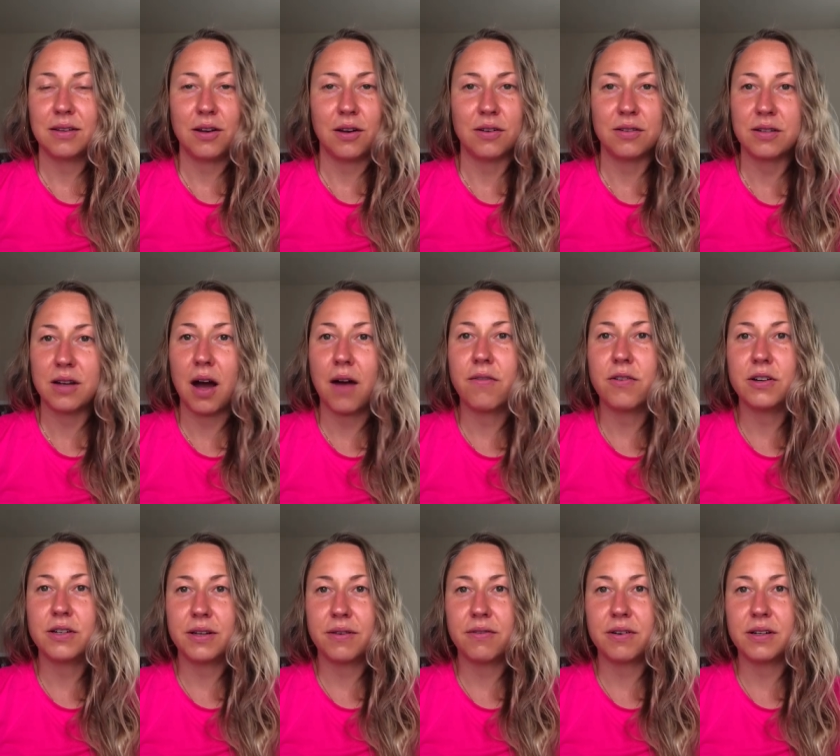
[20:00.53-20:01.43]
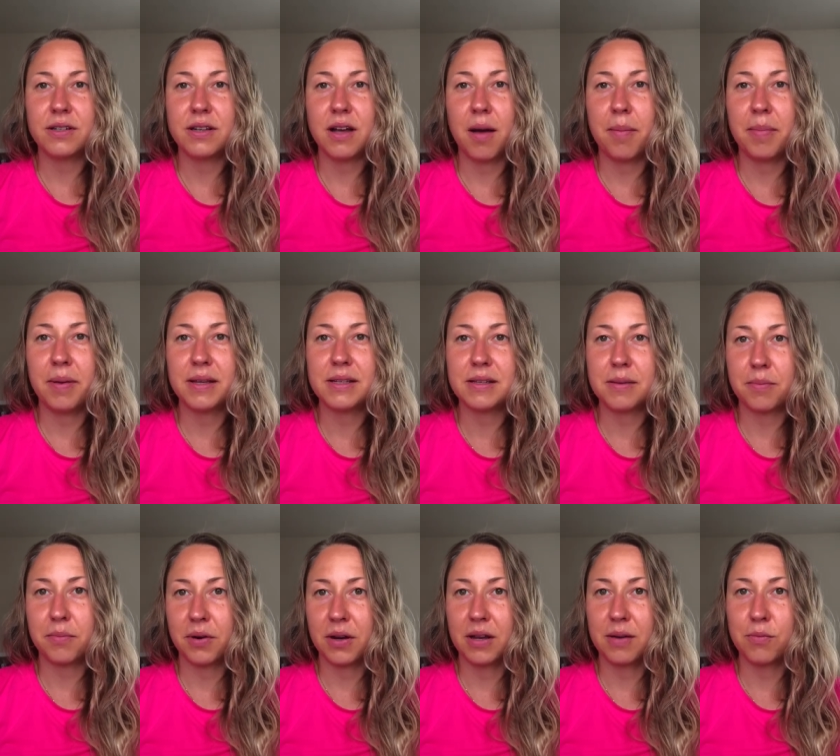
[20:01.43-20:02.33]
you know, cover different topics
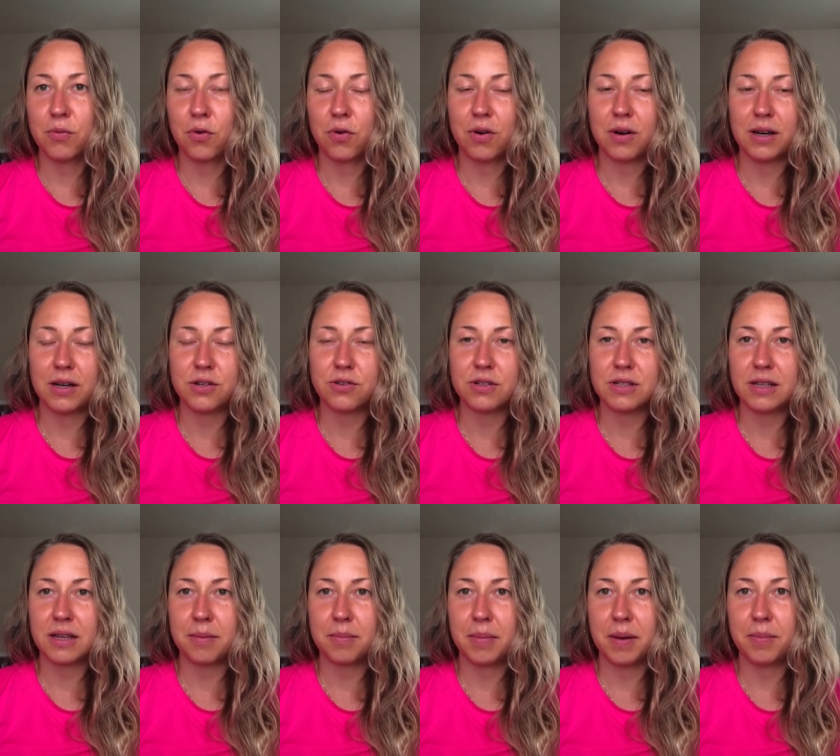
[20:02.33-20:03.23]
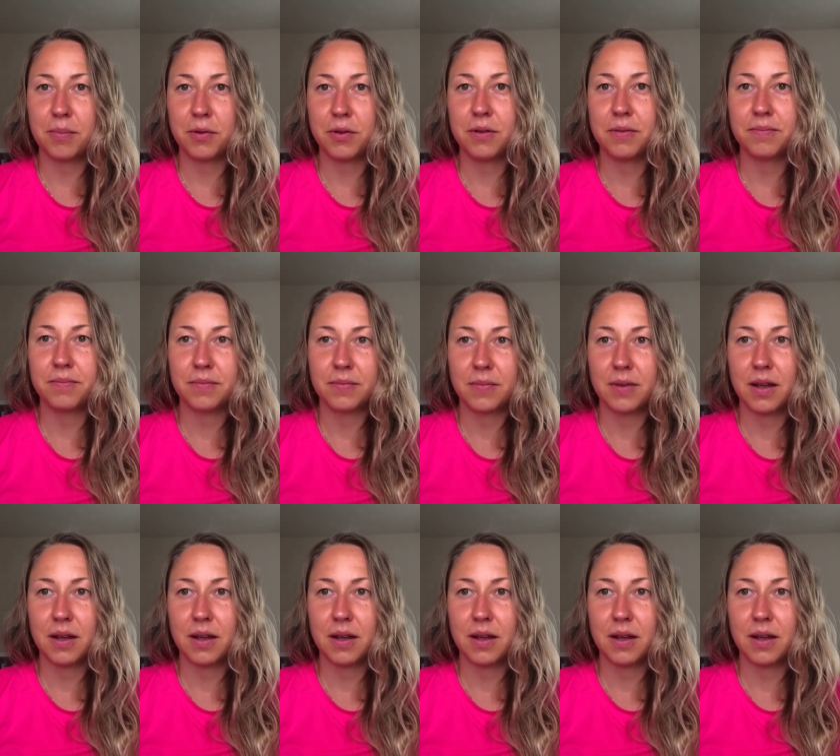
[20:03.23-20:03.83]
and bring more interesting people